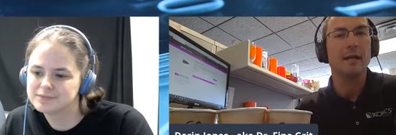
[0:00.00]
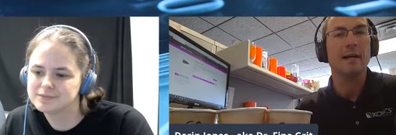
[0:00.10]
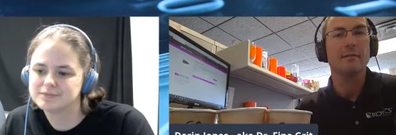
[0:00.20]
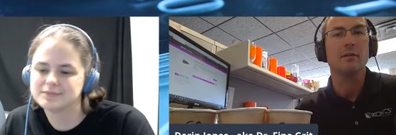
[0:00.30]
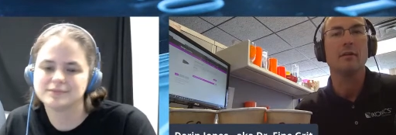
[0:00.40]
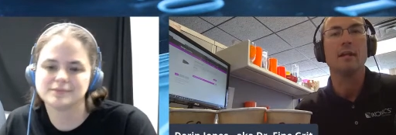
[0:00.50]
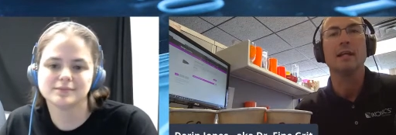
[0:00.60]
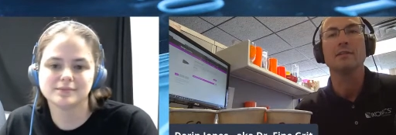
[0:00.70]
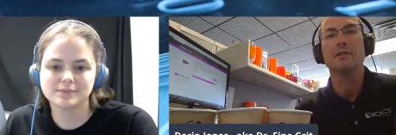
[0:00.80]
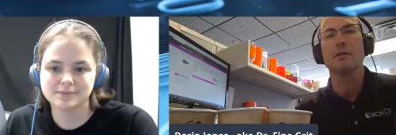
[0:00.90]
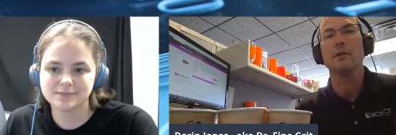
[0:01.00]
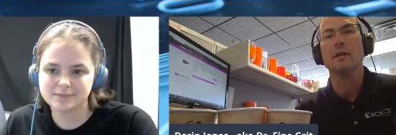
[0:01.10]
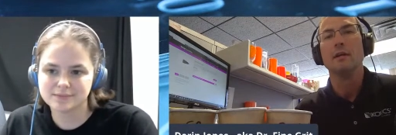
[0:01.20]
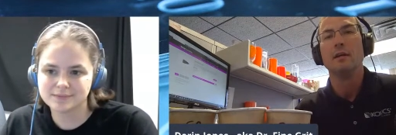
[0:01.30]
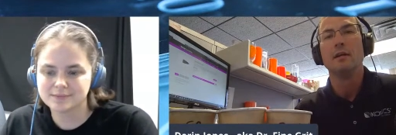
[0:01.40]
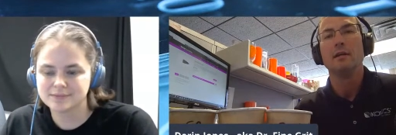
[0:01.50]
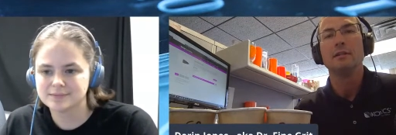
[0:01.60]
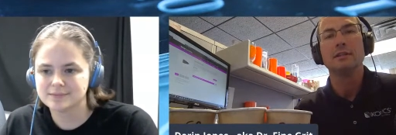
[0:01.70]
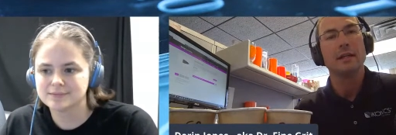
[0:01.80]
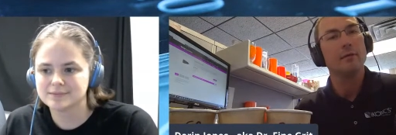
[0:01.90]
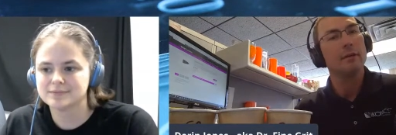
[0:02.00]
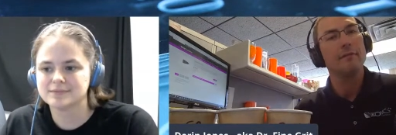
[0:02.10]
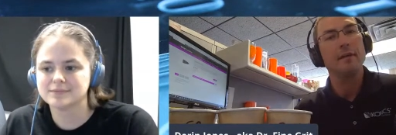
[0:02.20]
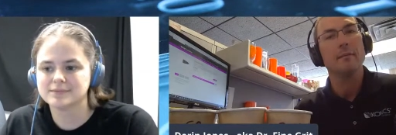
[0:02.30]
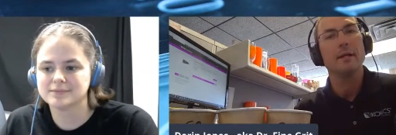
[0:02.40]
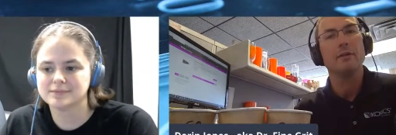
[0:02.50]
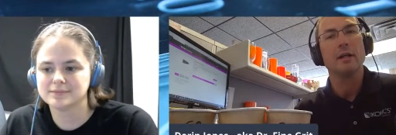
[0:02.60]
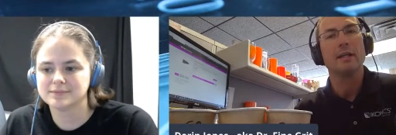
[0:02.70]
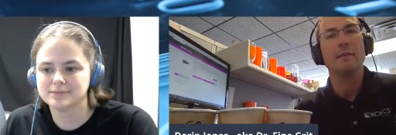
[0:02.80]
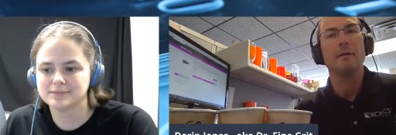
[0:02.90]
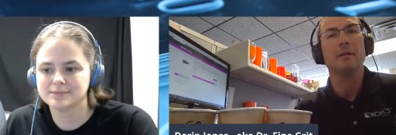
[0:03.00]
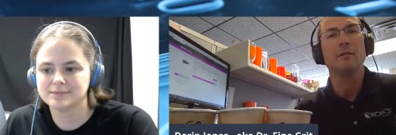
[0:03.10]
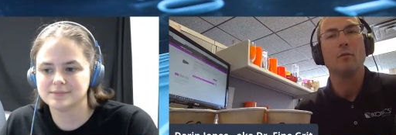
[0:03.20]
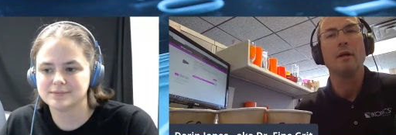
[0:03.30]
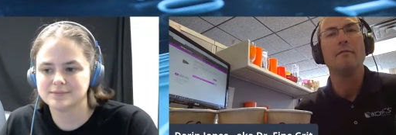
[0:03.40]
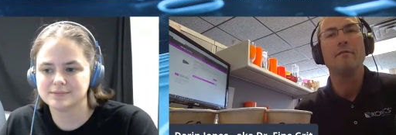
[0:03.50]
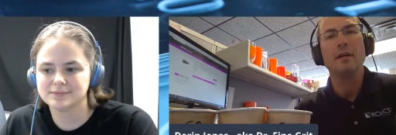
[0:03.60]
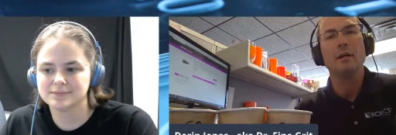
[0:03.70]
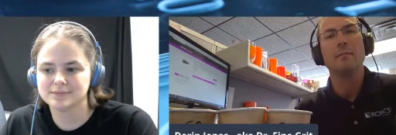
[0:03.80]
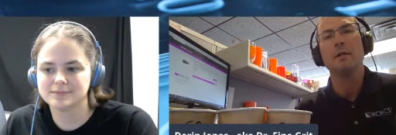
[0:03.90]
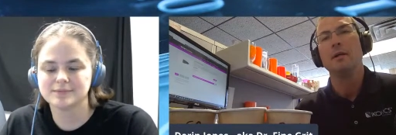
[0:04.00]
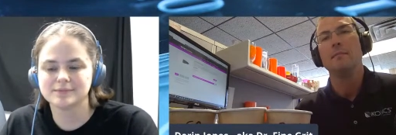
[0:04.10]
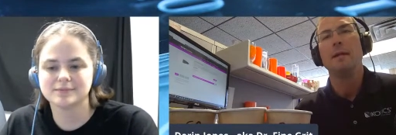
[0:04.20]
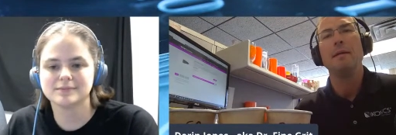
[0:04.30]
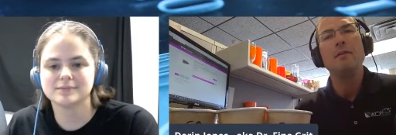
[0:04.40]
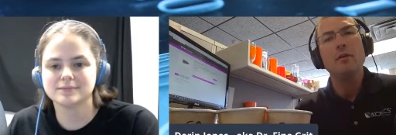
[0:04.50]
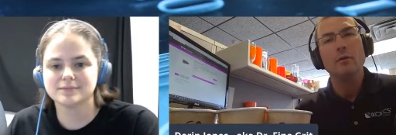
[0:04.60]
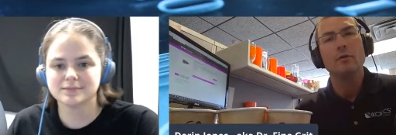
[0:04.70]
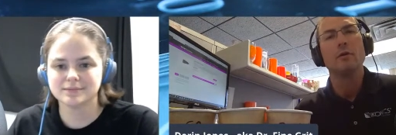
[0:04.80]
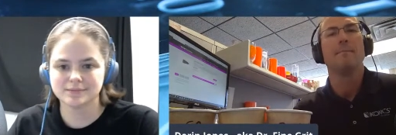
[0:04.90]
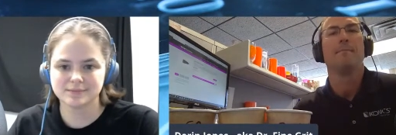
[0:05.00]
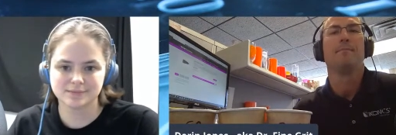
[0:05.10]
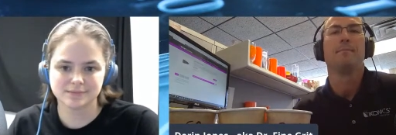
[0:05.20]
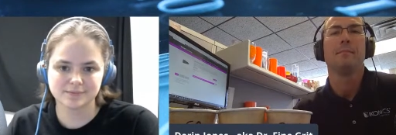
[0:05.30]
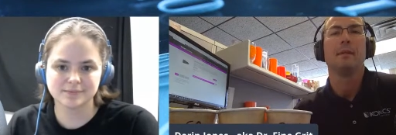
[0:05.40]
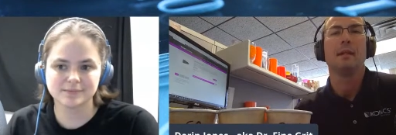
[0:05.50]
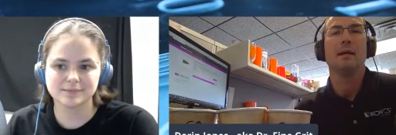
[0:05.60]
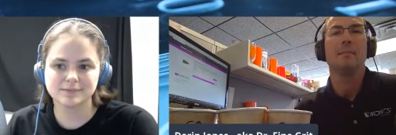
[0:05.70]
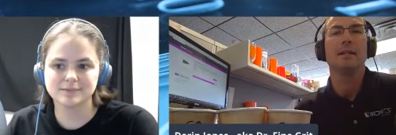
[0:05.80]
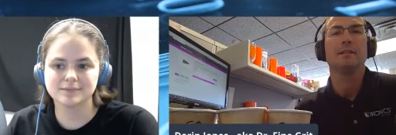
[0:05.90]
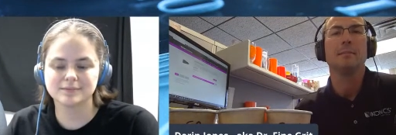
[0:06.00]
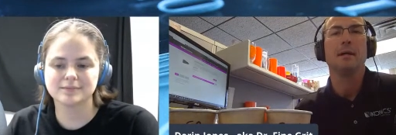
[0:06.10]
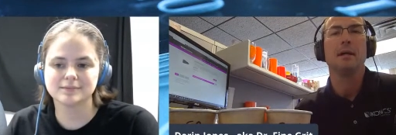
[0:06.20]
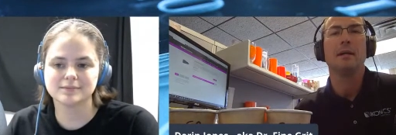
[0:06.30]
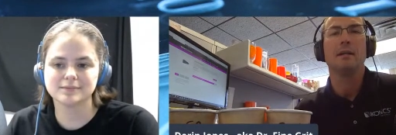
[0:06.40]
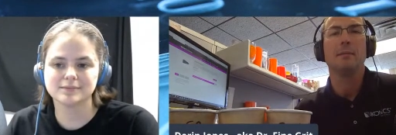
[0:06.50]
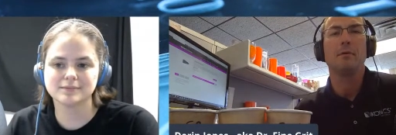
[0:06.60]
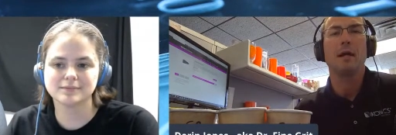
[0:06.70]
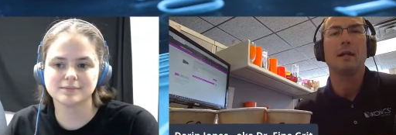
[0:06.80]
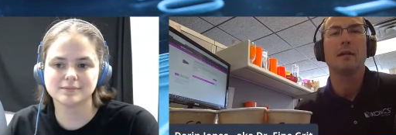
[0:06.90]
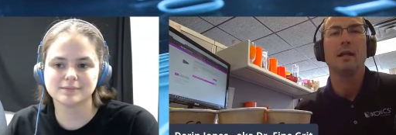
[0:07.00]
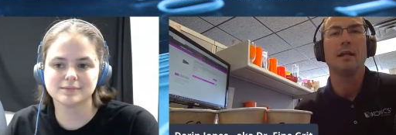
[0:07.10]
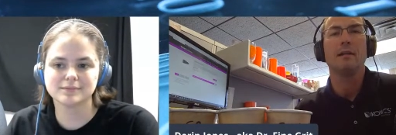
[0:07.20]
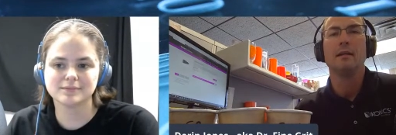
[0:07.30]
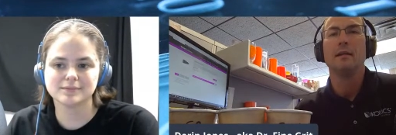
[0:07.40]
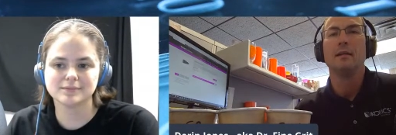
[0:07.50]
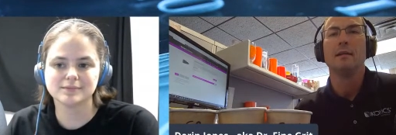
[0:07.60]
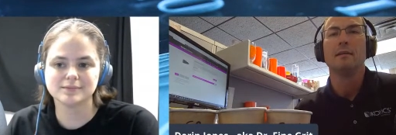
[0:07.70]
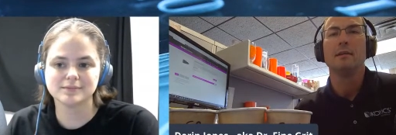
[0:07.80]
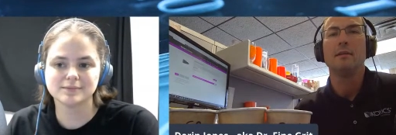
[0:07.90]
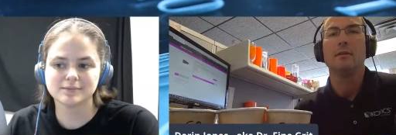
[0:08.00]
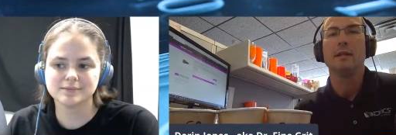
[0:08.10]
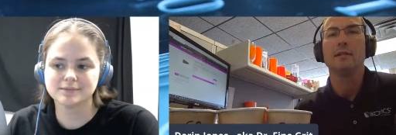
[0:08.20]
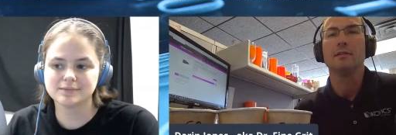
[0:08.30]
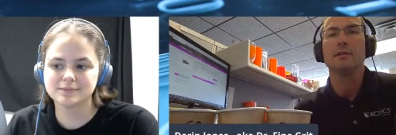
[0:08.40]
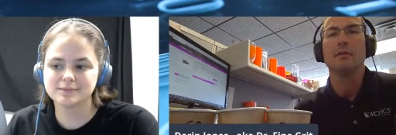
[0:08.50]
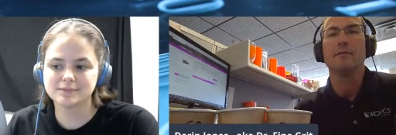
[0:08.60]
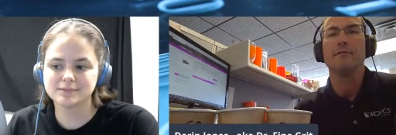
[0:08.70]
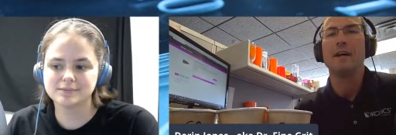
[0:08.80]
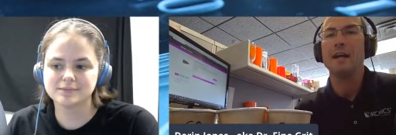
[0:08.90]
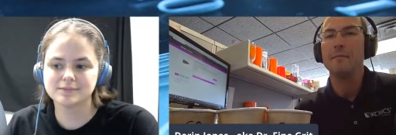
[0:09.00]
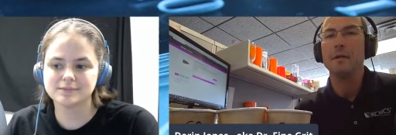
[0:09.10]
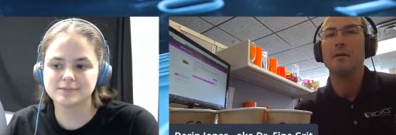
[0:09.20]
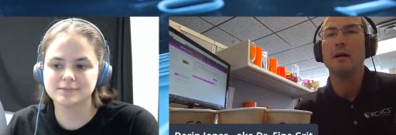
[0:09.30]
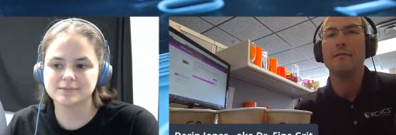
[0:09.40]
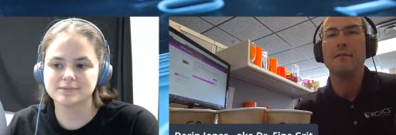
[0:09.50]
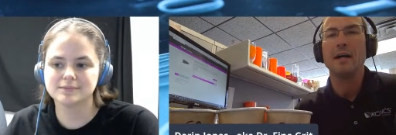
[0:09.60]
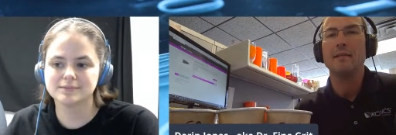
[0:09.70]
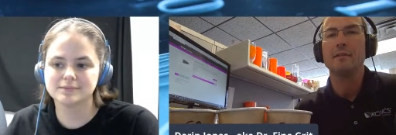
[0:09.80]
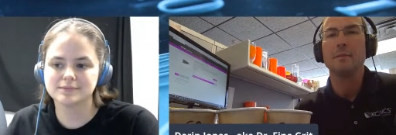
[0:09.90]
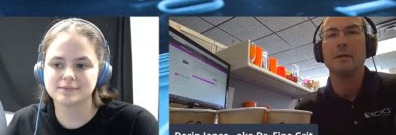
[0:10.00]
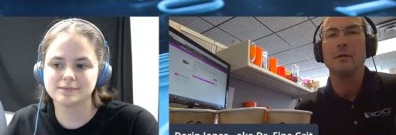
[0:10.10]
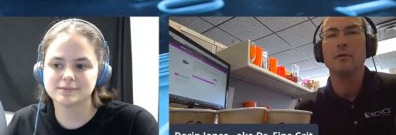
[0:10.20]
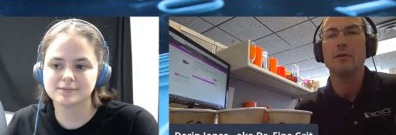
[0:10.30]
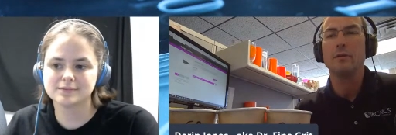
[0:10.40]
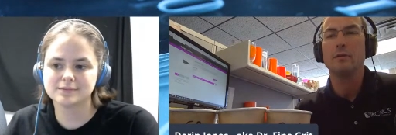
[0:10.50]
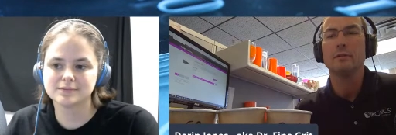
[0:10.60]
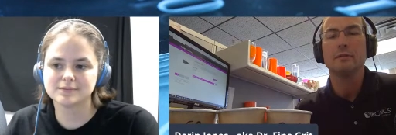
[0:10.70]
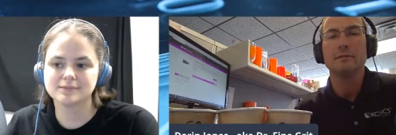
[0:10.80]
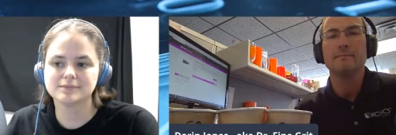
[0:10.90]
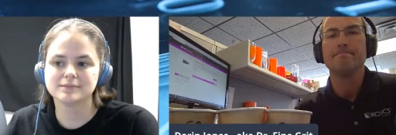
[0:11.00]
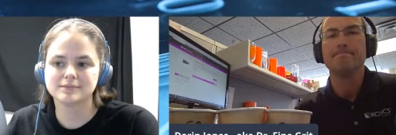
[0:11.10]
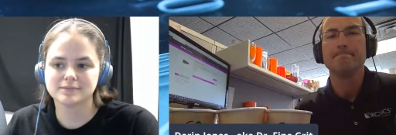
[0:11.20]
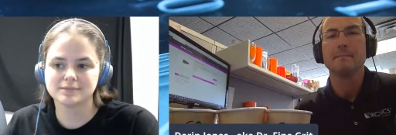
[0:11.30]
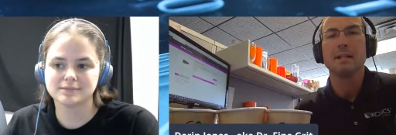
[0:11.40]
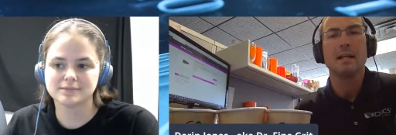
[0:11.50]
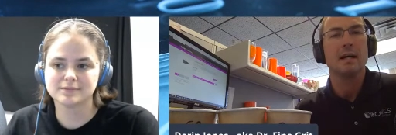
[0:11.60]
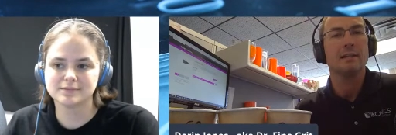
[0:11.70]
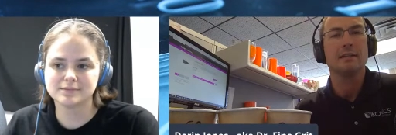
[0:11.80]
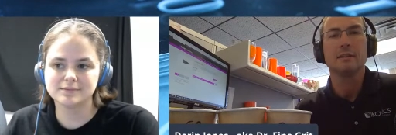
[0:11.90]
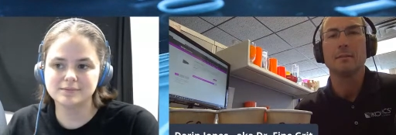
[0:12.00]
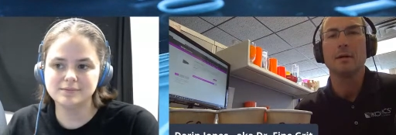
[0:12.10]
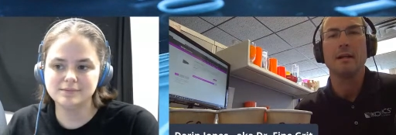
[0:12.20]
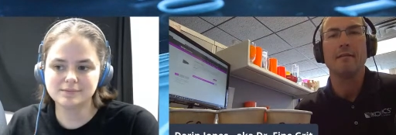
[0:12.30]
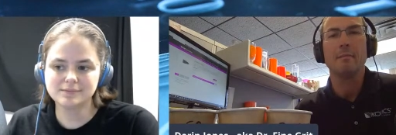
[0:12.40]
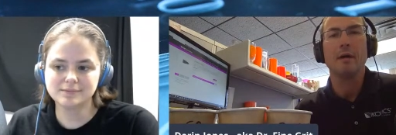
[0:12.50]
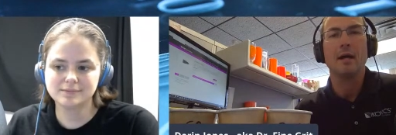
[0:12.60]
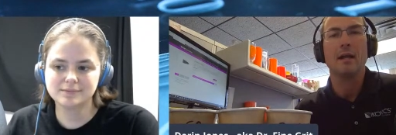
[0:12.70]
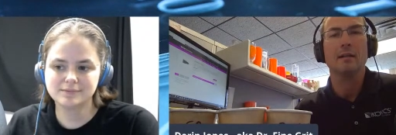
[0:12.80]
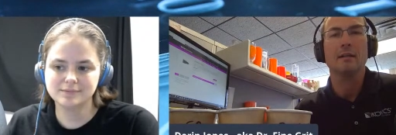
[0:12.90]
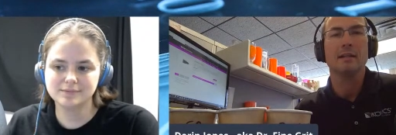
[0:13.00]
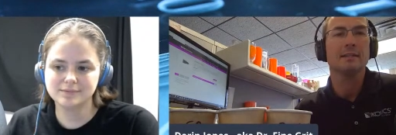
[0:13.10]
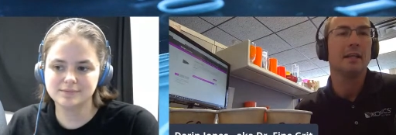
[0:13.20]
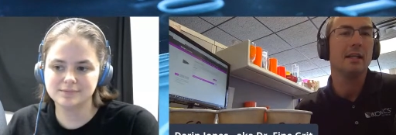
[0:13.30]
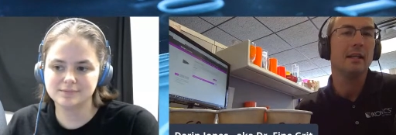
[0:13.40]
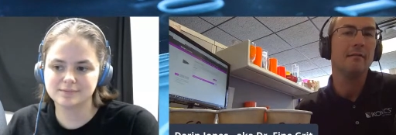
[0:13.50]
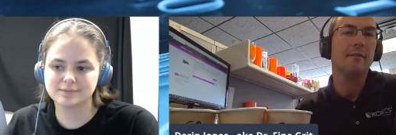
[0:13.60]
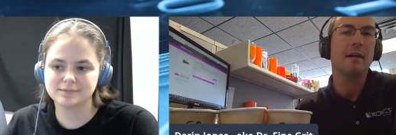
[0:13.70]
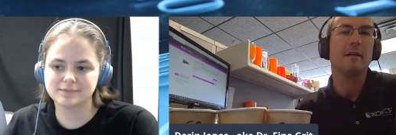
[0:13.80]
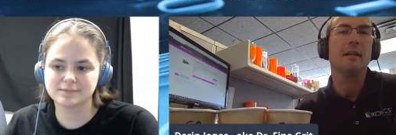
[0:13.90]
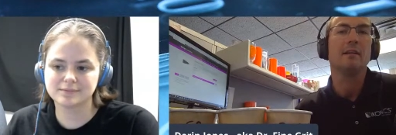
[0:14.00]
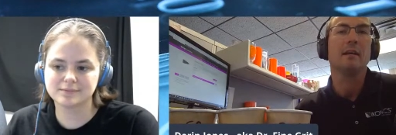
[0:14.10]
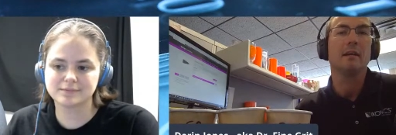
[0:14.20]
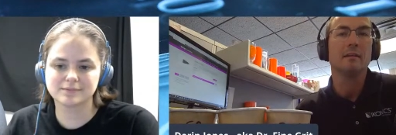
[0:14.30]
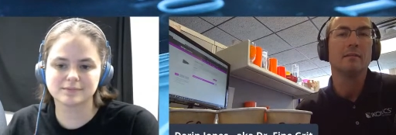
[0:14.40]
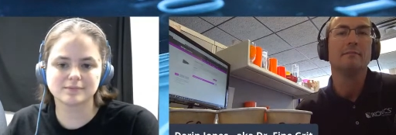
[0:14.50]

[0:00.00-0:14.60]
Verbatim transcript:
Speaker 1: have to do that. So just like with the film, I try to keep it one film, maybe two uh, based upon your product line to do these. So 5 mil R5 is my go-to on just about every product unless I need finer detail.